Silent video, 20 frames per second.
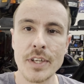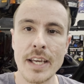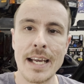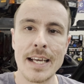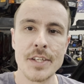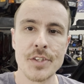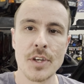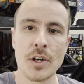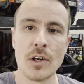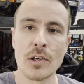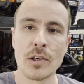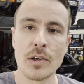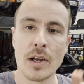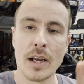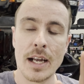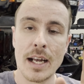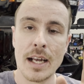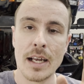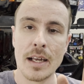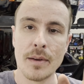as our
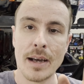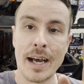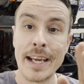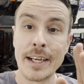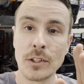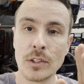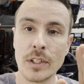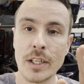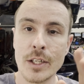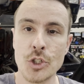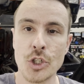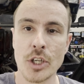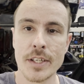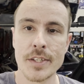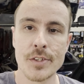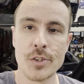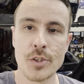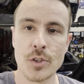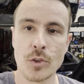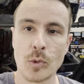idle
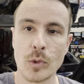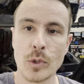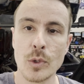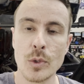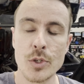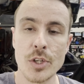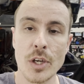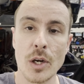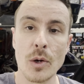adjust screw. So